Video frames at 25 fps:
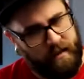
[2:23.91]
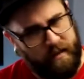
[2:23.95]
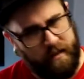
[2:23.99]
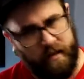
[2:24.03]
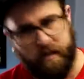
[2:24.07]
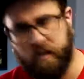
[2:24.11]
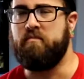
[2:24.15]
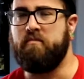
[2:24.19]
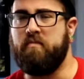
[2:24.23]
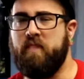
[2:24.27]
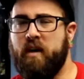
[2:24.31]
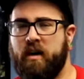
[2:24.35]

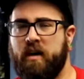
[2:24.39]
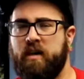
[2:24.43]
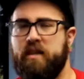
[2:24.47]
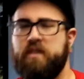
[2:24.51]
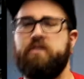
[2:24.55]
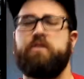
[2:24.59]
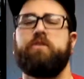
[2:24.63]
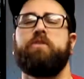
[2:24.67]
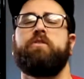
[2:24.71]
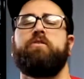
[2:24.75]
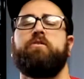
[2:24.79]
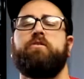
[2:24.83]

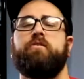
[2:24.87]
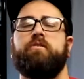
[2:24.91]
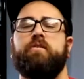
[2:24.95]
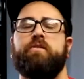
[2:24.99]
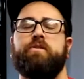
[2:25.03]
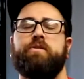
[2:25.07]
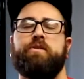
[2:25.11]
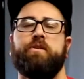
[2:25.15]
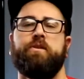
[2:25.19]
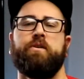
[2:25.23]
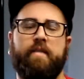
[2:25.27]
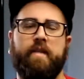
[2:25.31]

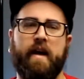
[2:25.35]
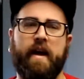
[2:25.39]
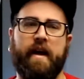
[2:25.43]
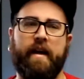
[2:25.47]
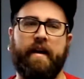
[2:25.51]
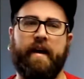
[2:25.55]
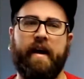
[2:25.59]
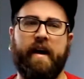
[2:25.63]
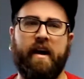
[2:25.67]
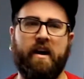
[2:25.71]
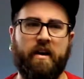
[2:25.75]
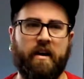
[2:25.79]
monsters
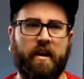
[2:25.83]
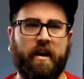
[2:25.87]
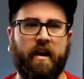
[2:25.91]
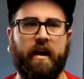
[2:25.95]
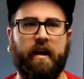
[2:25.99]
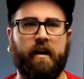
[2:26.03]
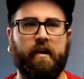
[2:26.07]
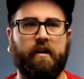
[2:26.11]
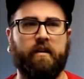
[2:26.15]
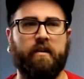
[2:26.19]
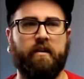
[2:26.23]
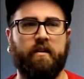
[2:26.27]
that
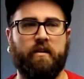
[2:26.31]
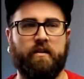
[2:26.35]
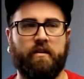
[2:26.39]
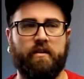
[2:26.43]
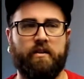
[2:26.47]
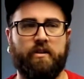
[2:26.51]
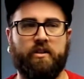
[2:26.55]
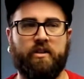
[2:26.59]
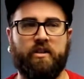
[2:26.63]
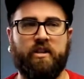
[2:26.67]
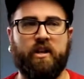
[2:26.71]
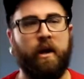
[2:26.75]
had
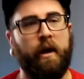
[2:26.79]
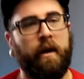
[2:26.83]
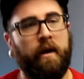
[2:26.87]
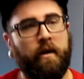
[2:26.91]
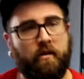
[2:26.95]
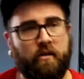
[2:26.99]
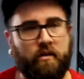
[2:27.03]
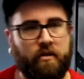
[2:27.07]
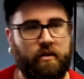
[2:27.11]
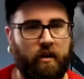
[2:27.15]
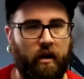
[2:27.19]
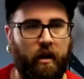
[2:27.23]

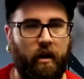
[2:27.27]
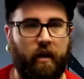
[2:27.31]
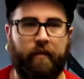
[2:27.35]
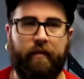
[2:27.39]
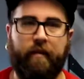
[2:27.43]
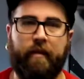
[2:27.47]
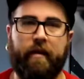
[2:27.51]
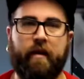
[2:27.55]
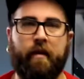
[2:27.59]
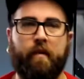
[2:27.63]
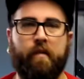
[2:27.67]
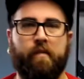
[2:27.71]
scales
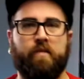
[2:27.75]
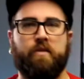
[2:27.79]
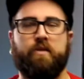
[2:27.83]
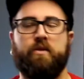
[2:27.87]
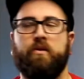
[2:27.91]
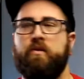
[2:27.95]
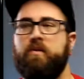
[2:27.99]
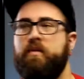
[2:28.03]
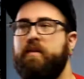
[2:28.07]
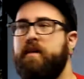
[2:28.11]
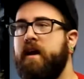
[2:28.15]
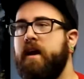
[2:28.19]
on them
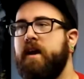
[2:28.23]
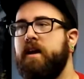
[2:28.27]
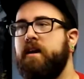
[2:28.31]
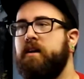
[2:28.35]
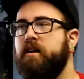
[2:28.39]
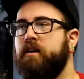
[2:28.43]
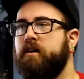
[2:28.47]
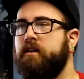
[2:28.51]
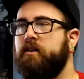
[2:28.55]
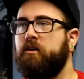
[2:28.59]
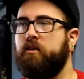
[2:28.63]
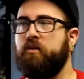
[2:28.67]
so they
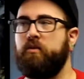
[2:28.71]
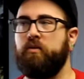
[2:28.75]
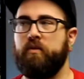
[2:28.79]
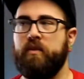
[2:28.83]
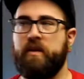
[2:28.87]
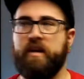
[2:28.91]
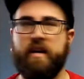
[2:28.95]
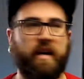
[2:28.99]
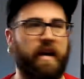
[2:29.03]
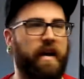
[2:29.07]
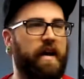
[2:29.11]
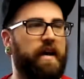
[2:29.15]
could
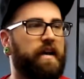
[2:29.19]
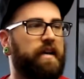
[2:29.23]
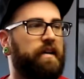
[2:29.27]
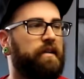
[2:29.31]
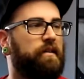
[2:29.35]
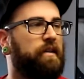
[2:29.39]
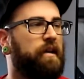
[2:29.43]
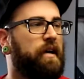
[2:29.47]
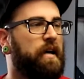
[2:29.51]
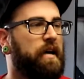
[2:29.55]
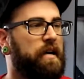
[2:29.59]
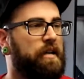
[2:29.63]

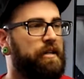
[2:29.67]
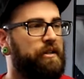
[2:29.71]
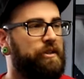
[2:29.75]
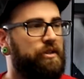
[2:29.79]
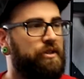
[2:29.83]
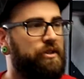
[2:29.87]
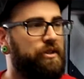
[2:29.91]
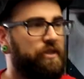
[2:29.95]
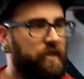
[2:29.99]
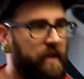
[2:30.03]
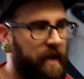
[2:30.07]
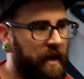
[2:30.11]
create
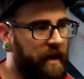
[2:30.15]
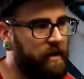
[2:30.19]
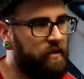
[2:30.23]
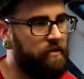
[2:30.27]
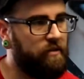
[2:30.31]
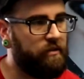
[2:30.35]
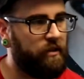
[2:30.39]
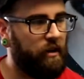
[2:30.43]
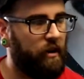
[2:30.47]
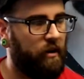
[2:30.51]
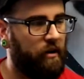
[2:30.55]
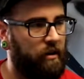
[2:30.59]

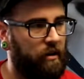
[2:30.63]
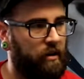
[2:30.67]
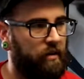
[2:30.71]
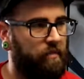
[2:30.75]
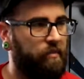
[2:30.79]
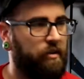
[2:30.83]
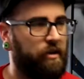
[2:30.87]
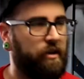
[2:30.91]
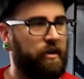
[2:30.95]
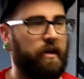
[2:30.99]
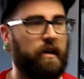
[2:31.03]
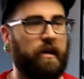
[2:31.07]
scaled
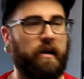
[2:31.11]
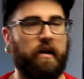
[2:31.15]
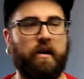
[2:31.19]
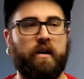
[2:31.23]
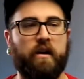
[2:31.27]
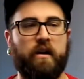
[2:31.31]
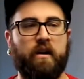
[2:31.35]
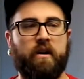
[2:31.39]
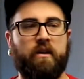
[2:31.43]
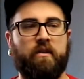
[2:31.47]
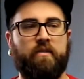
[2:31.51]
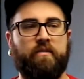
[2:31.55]
armor
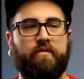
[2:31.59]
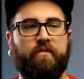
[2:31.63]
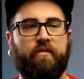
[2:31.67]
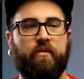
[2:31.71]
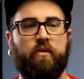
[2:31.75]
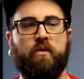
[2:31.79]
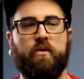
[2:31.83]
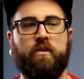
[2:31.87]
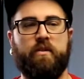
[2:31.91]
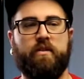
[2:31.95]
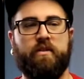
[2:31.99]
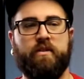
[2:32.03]

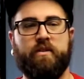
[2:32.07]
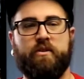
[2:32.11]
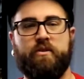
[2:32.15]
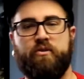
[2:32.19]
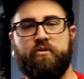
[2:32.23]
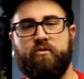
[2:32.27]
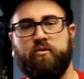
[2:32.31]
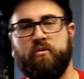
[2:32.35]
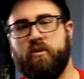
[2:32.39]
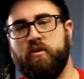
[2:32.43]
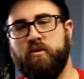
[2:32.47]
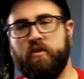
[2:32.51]
for the
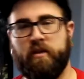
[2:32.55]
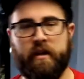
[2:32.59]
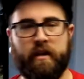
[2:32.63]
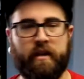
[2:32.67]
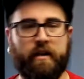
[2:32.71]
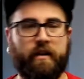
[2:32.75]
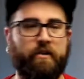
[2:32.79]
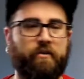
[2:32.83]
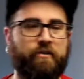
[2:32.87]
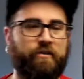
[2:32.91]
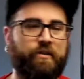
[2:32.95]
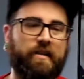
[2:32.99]

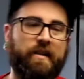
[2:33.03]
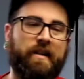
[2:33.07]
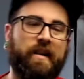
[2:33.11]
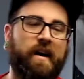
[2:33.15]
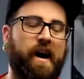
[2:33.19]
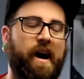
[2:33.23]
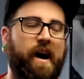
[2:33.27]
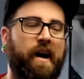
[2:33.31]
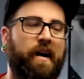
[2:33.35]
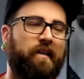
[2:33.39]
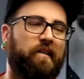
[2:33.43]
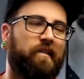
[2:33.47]
druid who's
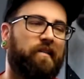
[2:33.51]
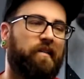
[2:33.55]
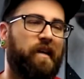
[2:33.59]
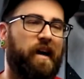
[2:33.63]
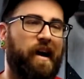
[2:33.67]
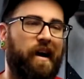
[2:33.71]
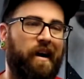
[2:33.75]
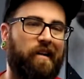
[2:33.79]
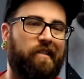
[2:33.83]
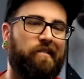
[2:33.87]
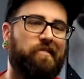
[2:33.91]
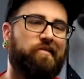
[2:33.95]
not
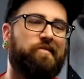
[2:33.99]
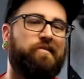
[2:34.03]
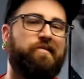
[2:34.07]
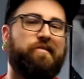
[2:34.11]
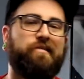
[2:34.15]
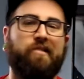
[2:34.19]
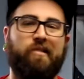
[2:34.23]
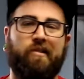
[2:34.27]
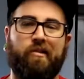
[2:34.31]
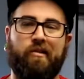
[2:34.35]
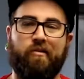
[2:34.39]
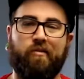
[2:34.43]
allowed
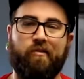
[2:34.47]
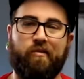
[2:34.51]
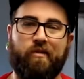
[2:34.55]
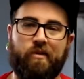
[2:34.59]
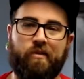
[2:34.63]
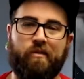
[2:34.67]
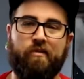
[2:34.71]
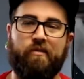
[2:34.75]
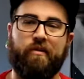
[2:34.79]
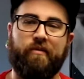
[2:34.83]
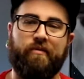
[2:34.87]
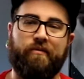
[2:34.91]
or
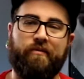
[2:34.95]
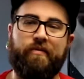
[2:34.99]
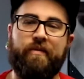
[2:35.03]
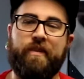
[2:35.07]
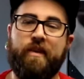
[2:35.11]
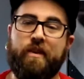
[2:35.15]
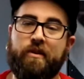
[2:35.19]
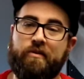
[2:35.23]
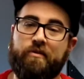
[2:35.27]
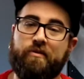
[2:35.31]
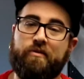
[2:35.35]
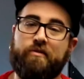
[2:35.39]
will
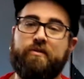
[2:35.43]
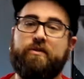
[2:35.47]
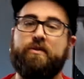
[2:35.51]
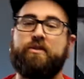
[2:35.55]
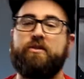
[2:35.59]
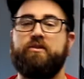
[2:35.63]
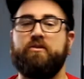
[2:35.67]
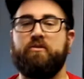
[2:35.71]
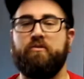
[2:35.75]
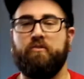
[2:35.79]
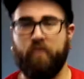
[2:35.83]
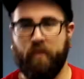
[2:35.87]
refuse
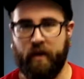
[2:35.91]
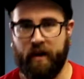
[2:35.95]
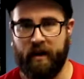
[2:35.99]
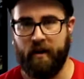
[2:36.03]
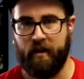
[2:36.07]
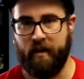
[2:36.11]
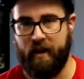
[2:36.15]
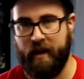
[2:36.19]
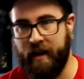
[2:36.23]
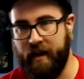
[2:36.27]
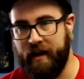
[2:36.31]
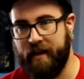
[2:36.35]
to
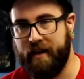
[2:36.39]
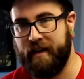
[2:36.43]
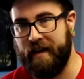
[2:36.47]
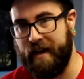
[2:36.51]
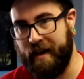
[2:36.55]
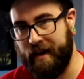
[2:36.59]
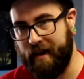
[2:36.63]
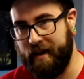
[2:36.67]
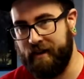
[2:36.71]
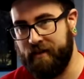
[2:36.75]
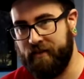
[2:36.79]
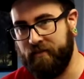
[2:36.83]
wear any
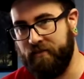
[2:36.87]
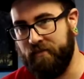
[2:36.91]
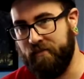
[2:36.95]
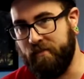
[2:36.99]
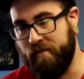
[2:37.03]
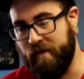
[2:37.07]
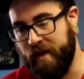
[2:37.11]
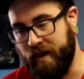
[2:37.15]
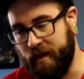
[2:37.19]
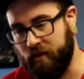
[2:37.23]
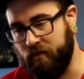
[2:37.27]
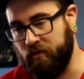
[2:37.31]
kind of
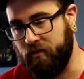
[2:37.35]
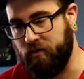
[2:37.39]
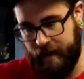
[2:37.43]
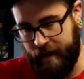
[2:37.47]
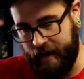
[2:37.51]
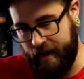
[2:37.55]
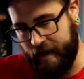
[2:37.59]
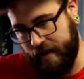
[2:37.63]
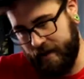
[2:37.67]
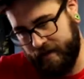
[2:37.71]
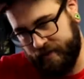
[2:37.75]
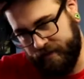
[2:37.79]
metal.
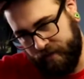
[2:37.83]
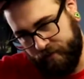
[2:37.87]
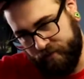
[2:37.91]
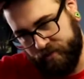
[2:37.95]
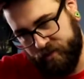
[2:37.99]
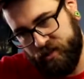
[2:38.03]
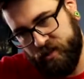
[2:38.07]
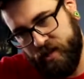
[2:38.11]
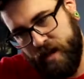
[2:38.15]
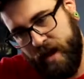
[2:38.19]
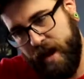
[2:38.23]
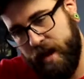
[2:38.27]
And as I'm
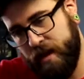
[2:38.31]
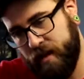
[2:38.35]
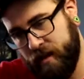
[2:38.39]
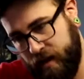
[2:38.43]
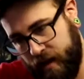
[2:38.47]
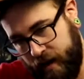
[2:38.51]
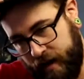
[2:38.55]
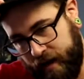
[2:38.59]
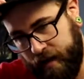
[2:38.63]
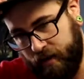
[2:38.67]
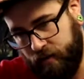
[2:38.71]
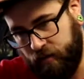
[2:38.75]
saying
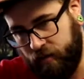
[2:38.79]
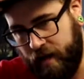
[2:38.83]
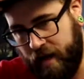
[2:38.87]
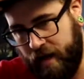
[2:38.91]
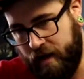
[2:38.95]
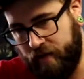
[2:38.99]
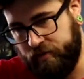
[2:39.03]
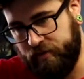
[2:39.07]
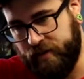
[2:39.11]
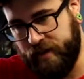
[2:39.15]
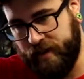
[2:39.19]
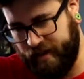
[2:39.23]
that out
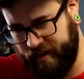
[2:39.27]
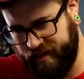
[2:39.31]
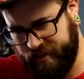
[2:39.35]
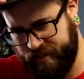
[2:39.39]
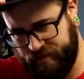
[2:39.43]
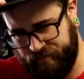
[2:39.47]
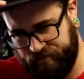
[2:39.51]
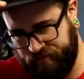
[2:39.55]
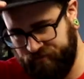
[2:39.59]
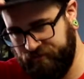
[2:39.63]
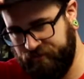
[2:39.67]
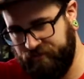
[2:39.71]
loud, that
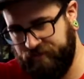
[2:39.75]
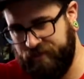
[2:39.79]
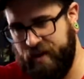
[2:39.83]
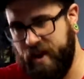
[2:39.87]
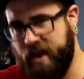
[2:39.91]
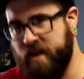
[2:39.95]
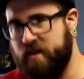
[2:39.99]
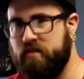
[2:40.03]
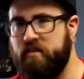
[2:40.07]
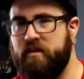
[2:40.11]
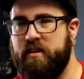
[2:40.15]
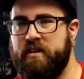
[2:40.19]
is
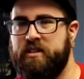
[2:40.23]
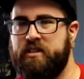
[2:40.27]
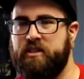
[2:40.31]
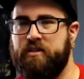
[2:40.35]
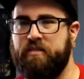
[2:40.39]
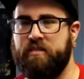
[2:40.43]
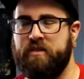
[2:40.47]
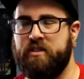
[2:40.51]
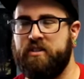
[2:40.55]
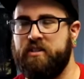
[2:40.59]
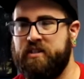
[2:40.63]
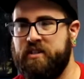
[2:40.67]
fairly
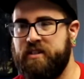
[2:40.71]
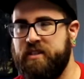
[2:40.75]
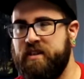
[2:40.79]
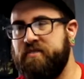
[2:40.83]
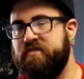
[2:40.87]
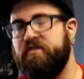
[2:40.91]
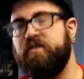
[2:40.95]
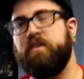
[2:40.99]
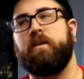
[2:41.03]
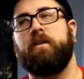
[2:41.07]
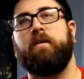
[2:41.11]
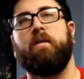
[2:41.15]

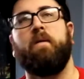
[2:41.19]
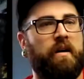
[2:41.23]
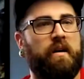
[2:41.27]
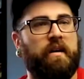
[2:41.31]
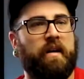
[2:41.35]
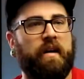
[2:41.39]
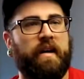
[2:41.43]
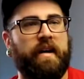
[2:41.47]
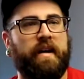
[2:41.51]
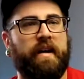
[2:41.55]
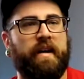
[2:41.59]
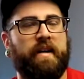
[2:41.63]
specific.
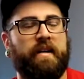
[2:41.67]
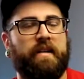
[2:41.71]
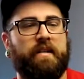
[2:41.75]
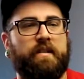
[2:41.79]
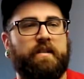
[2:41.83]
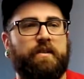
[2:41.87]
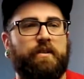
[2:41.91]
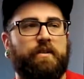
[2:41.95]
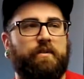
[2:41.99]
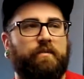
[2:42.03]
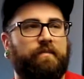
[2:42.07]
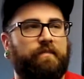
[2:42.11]

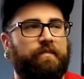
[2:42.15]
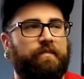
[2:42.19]
And